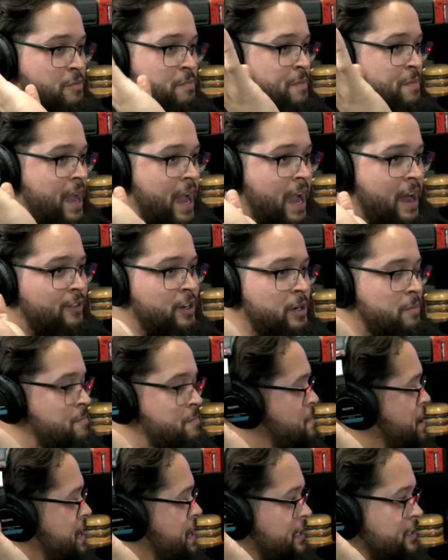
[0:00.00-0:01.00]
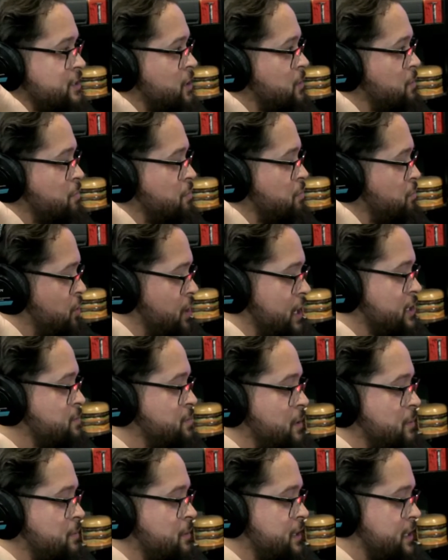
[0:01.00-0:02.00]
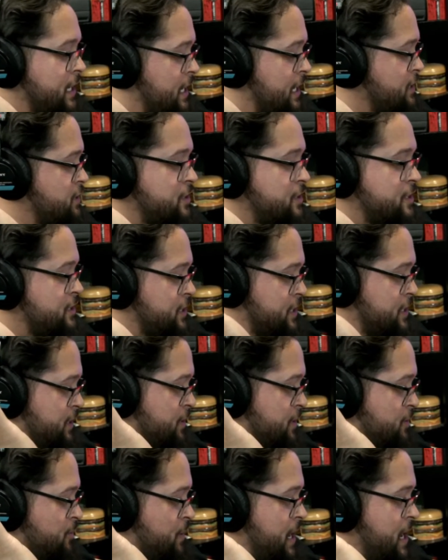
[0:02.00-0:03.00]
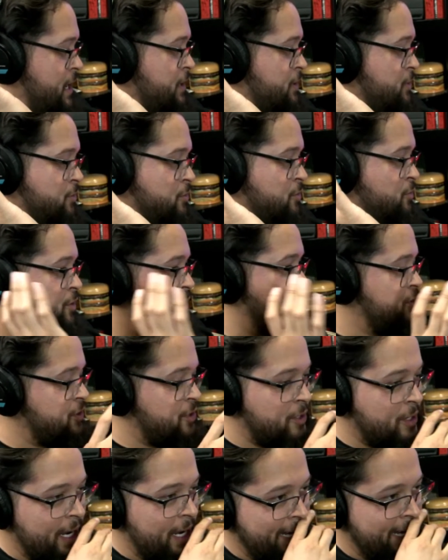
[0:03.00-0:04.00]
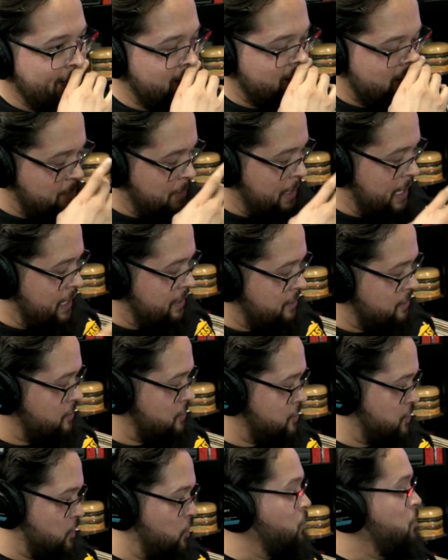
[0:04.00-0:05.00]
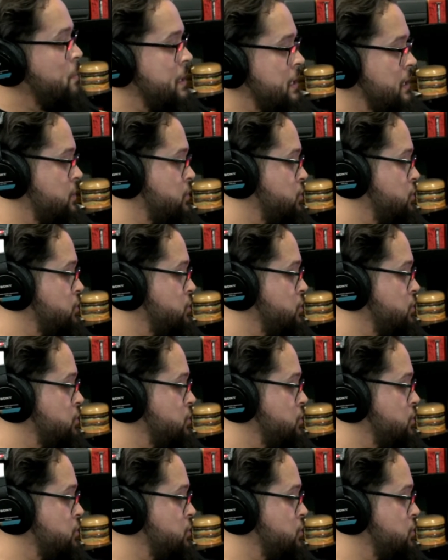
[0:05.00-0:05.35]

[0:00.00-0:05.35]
every major press publication is here. Why does your angle matter so much?